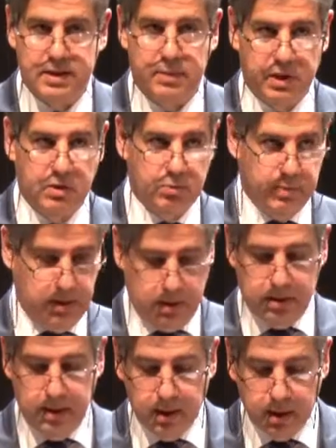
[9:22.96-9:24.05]
something to be
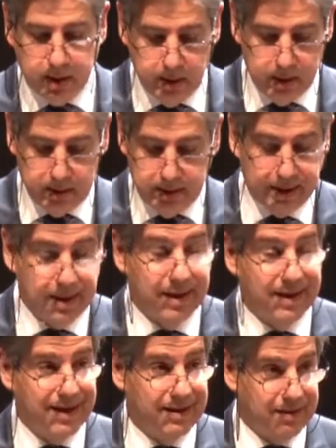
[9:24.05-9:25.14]
taken care, taken
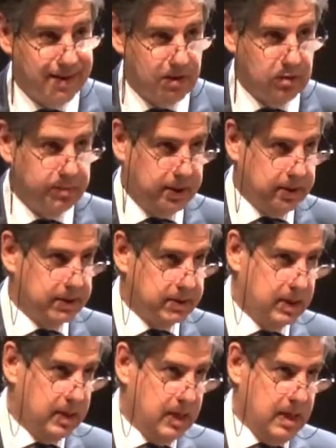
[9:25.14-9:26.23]
into account because
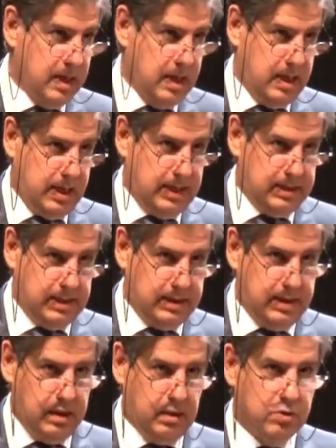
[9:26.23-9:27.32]
as they
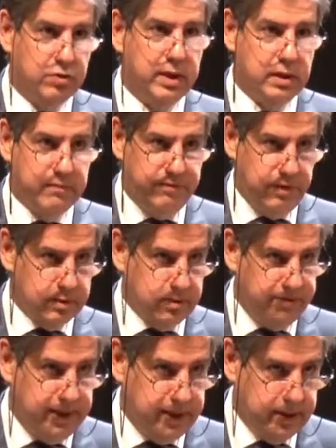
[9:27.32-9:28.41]
say, trade follows a
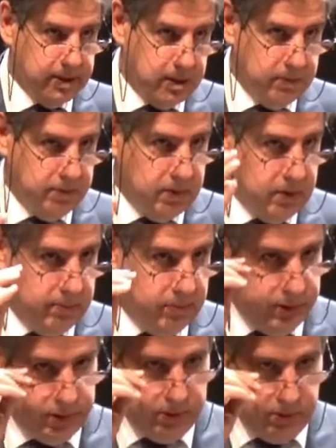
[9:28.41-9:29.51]
flag, as they, the
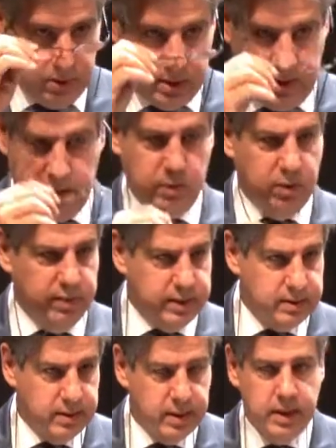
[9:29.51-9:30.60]
Brits used to say, and they were
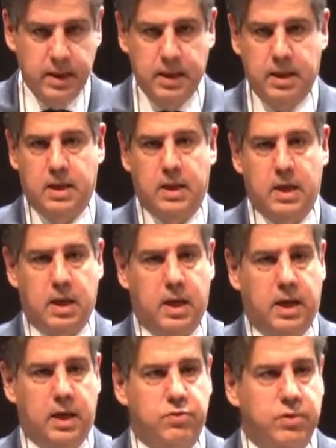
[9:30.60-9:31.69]
right.
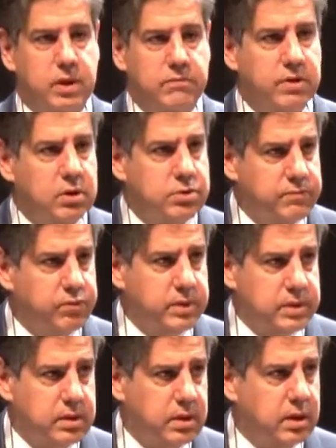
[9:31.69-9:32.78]
And trade follows
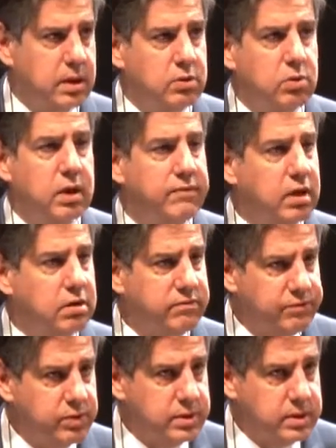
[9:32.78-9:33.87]
influence, and you have a lot of
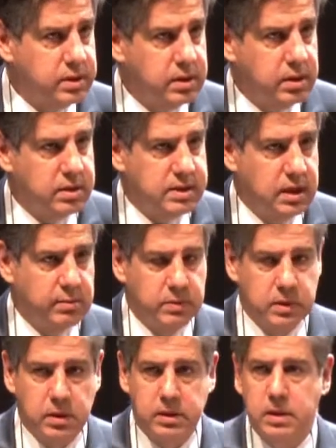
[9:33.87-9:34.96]
influence in the Islamic
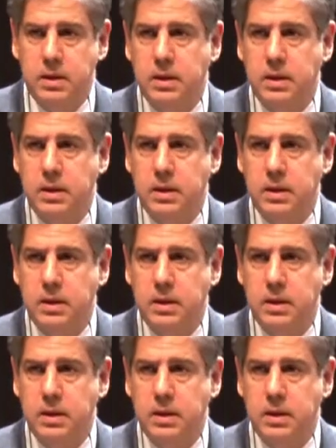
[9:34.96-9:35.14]
world.